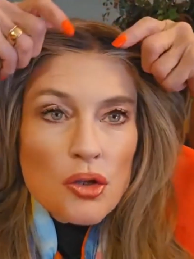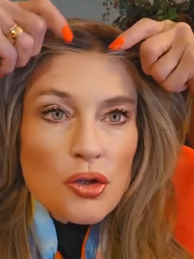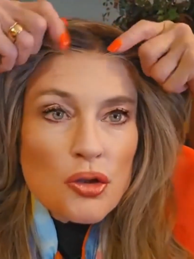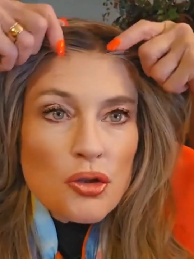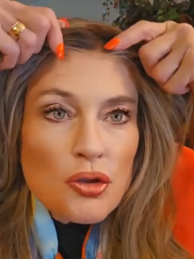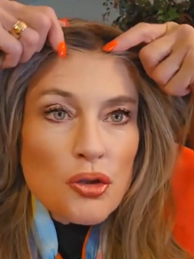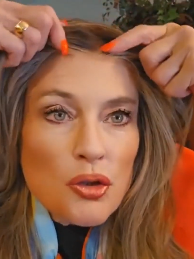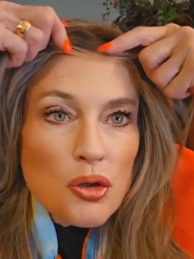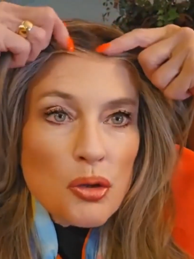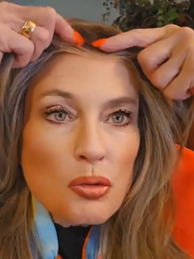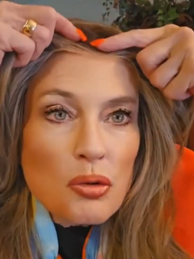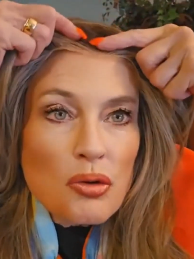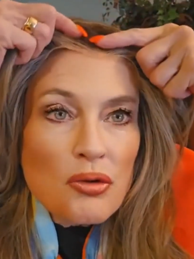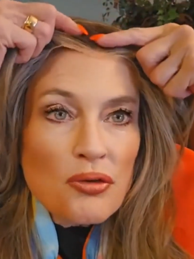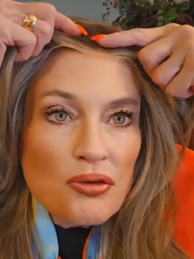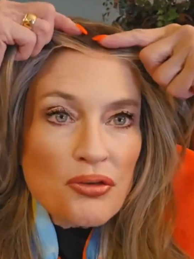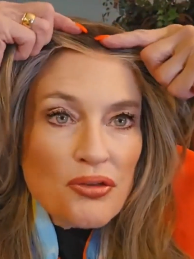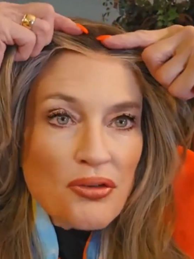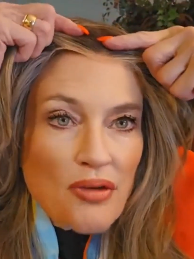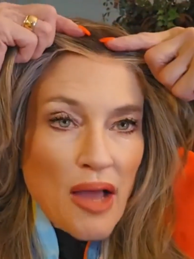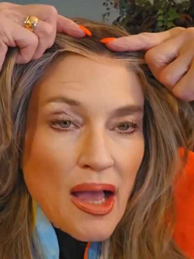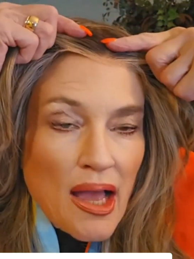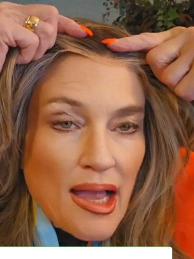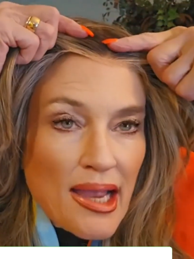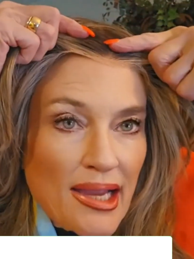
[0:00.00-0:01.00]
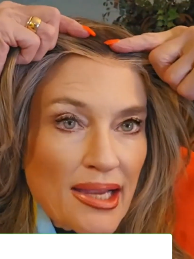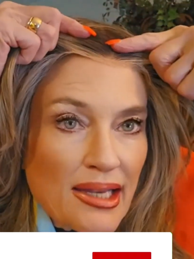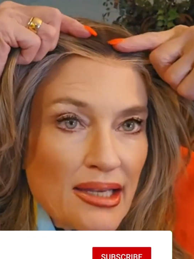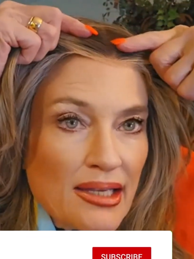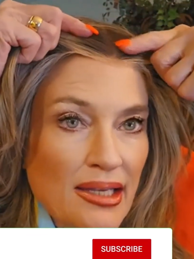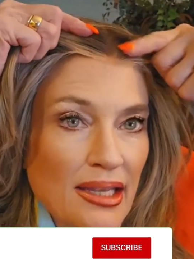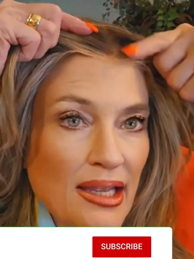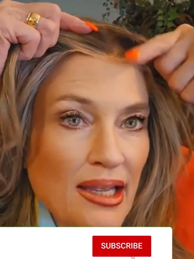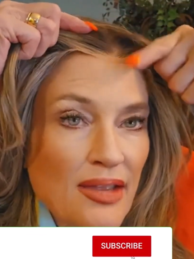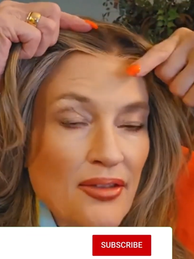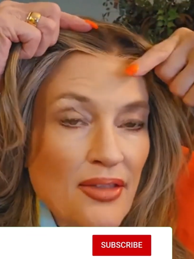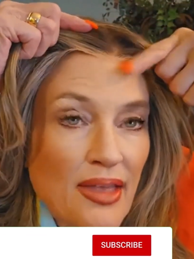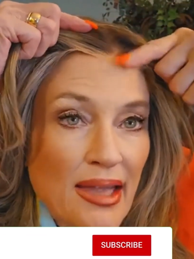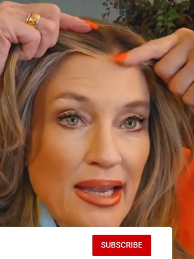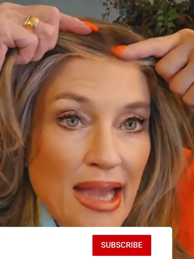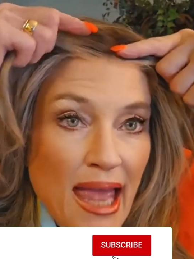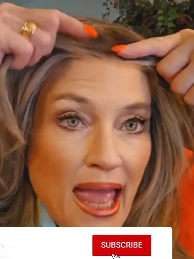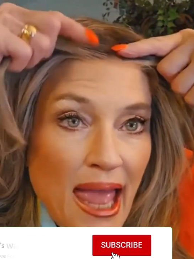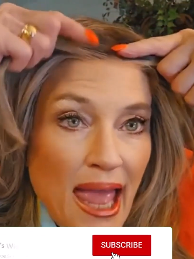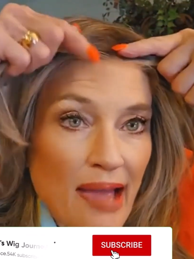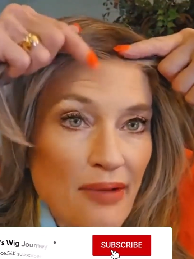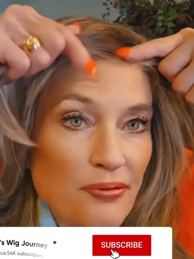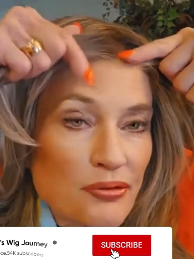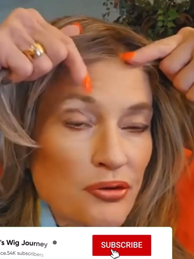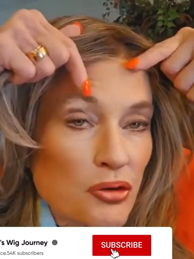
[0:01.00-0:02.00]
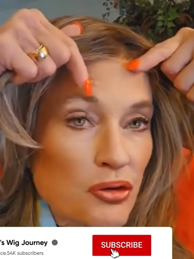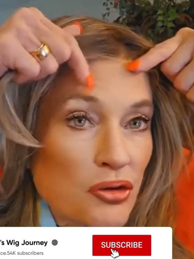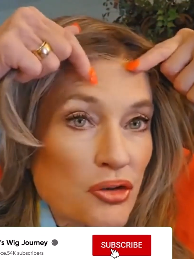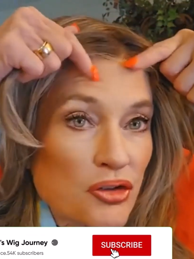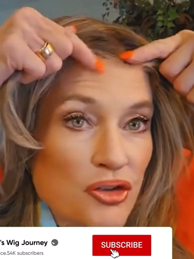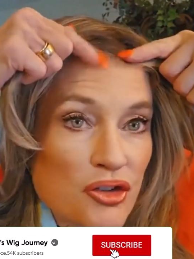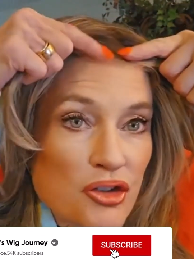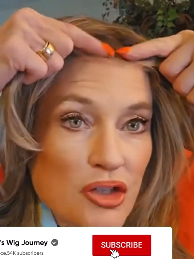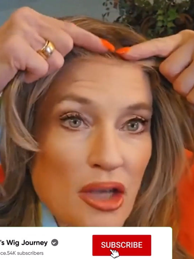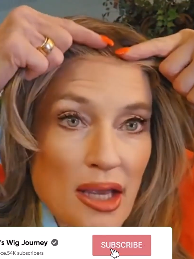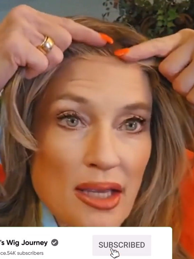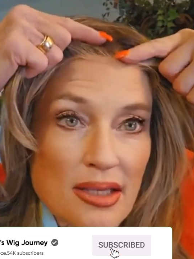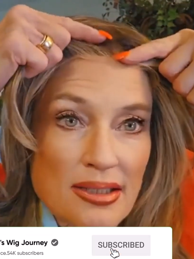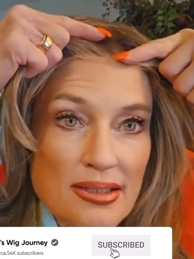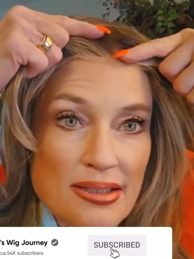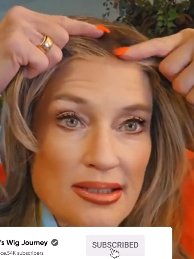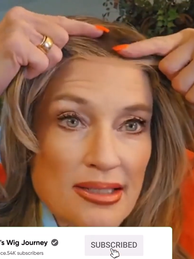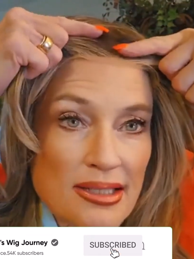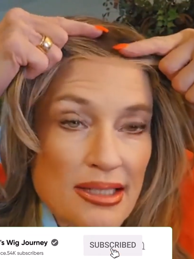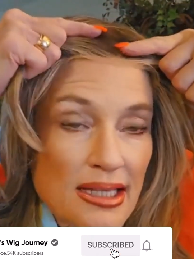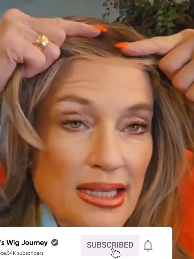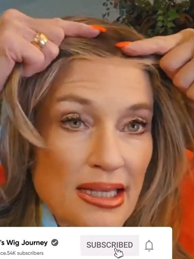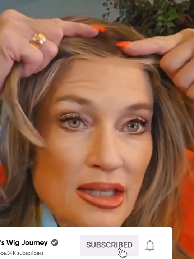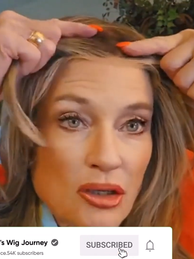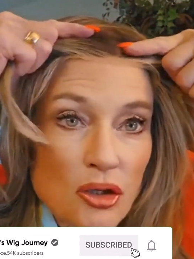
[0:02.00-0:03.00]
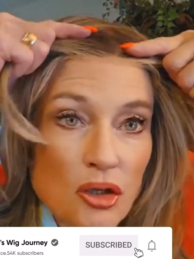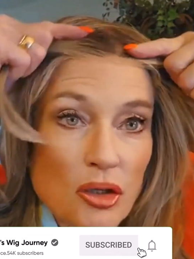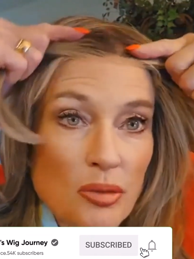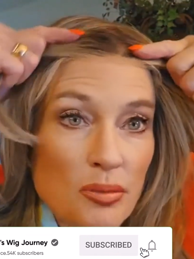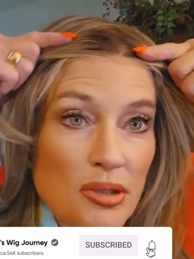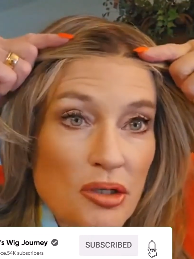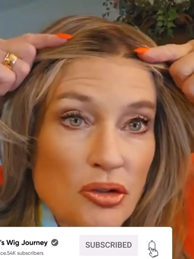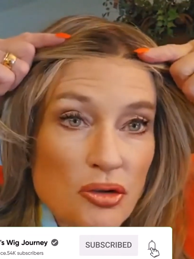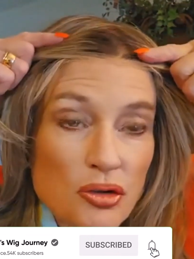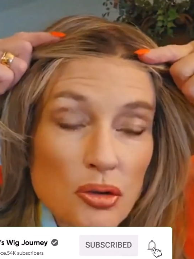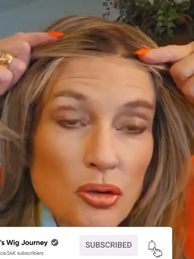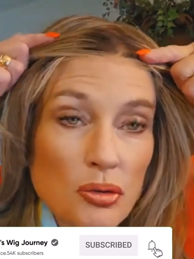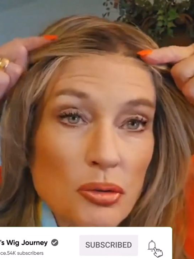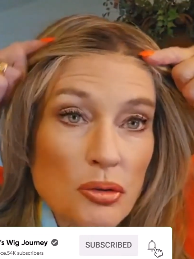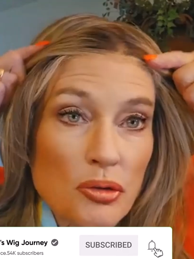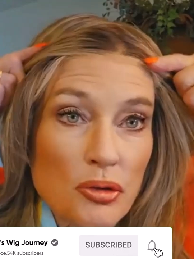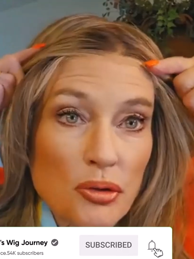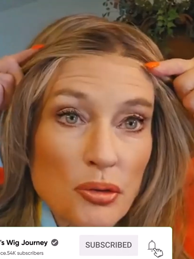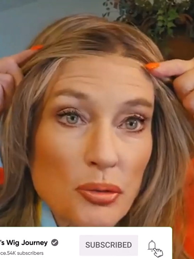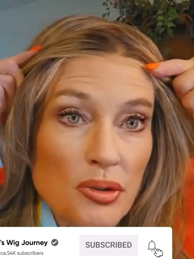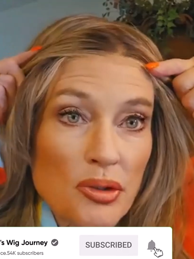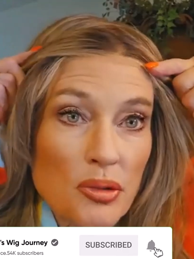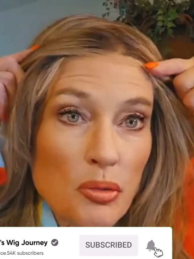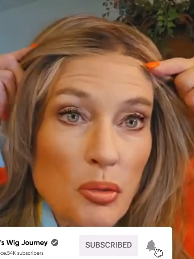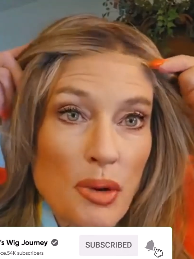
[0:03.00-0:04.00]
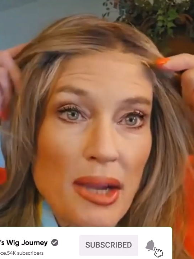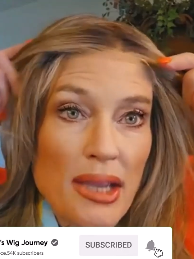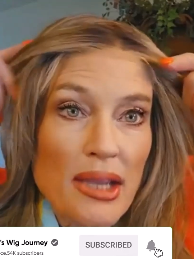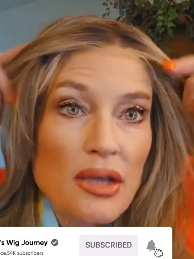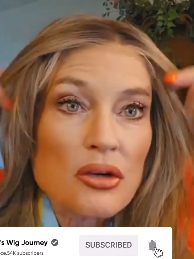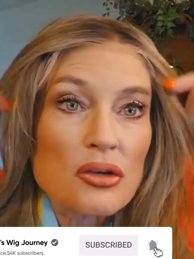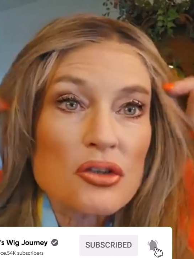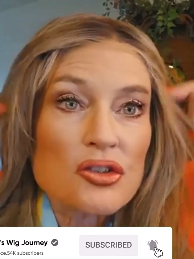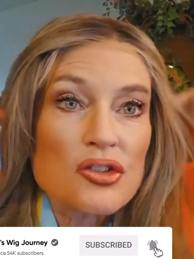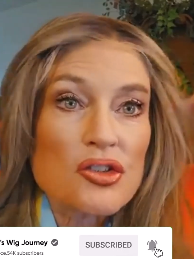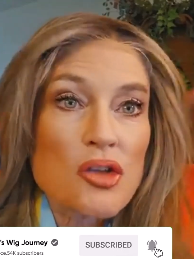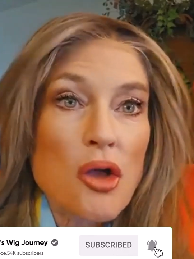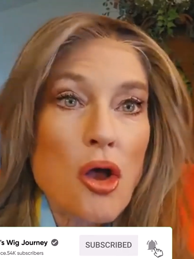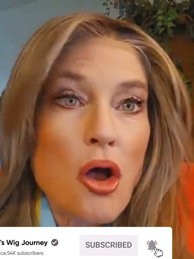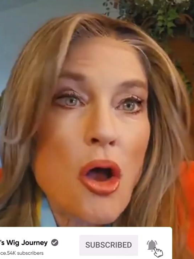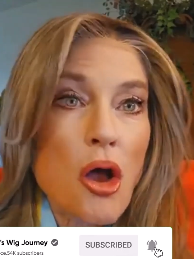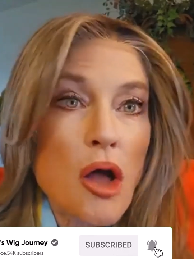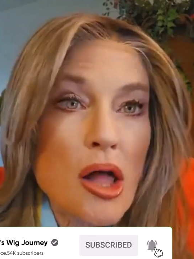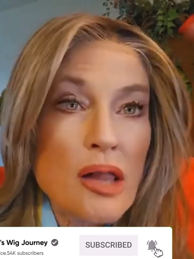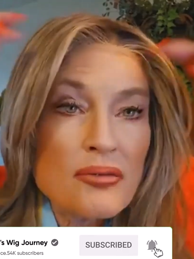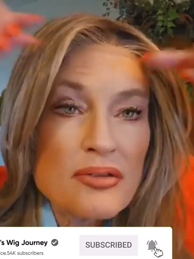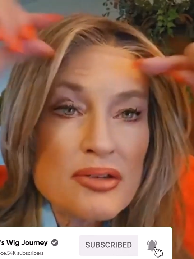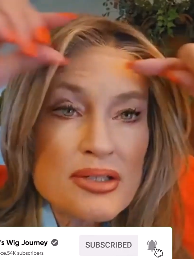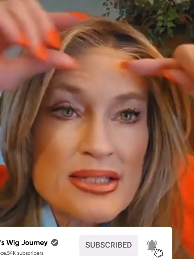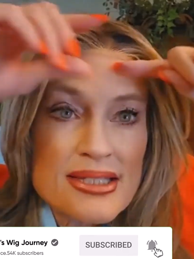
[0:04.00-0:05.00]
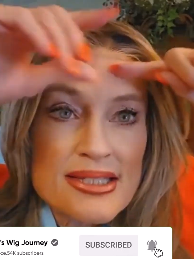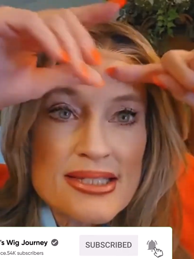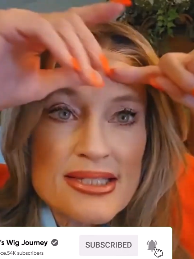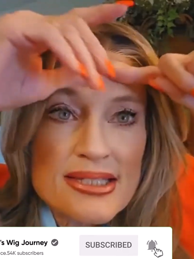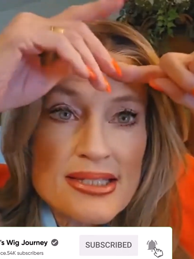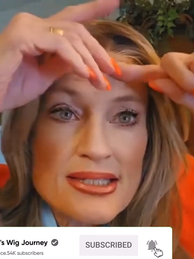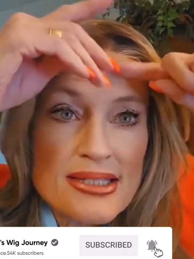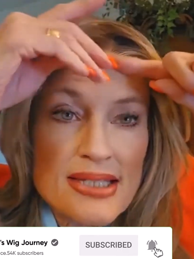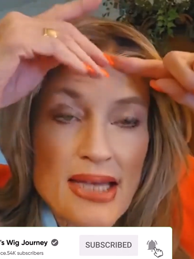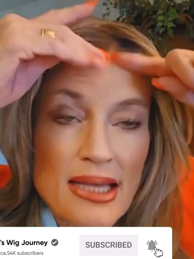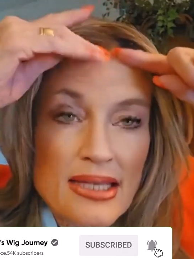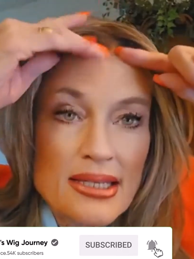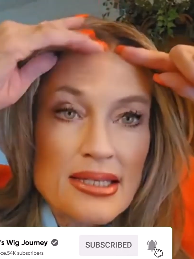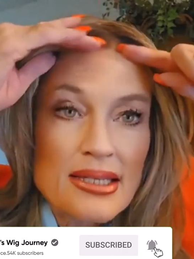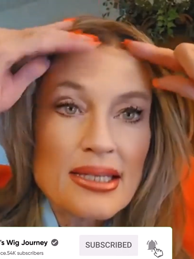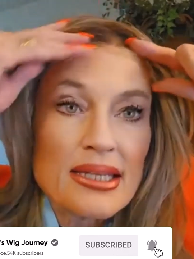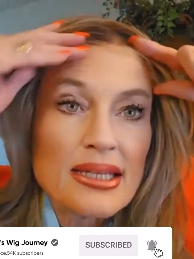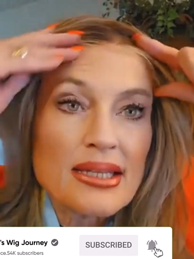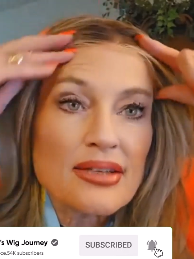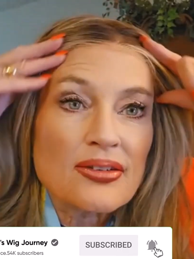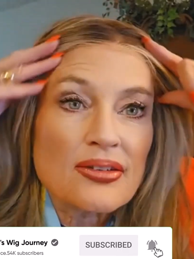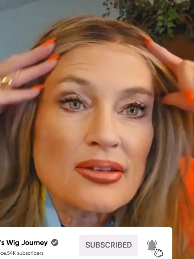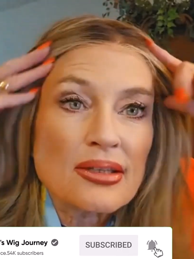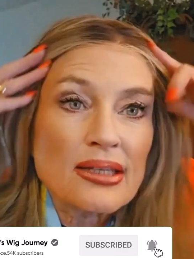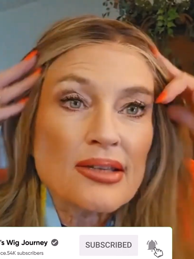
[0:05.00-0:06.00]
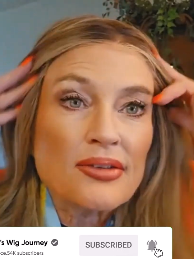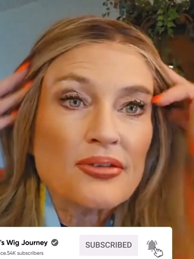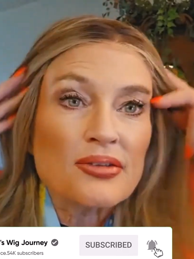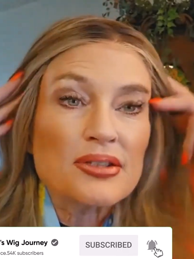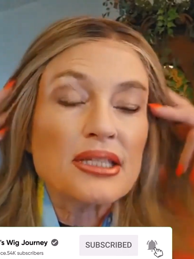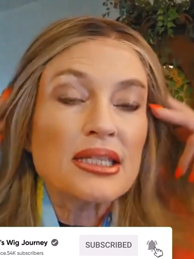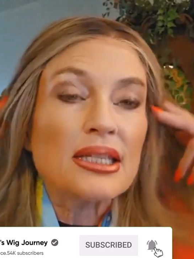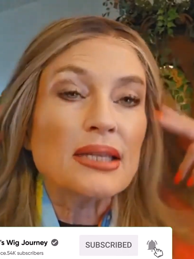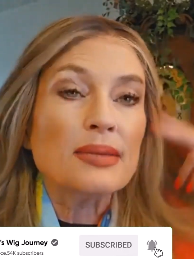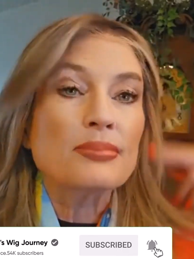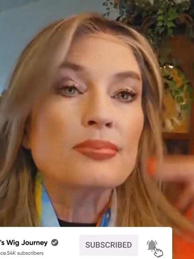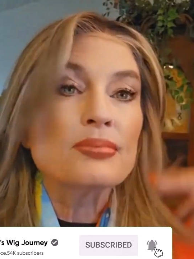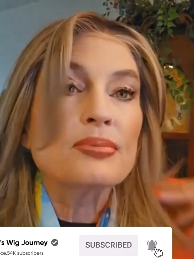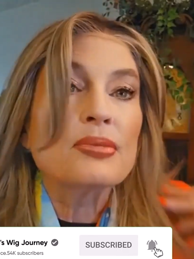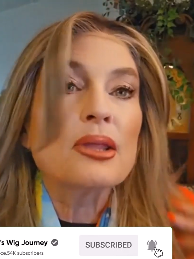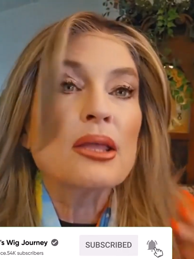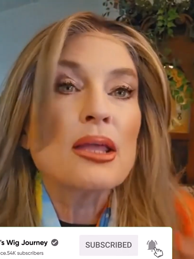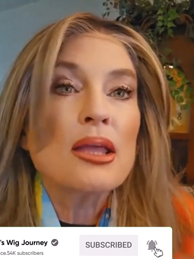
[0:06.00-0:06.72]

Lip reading: You will find that after just, it could be 2 or 3 wears, all of a sudden it's lifting.